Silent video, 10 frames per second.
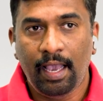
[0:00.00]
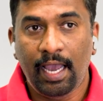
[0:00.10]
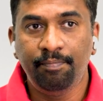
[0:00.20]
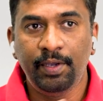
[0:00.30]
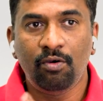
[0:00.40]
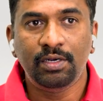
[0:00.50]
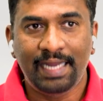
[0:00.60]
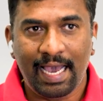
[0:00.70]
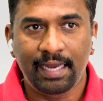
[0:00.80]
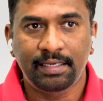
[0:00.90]
And beyond
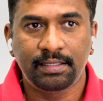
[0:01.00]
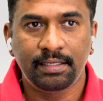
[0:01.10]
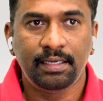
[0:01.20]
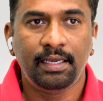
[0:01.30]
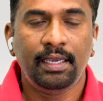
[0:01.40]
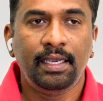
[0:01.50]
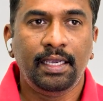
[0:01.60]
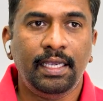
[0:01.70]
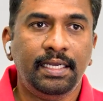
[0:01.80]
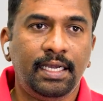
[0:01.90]
that,
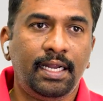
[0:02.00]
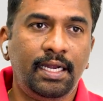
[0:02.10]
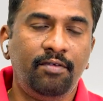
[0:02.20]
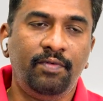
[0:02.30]
internally,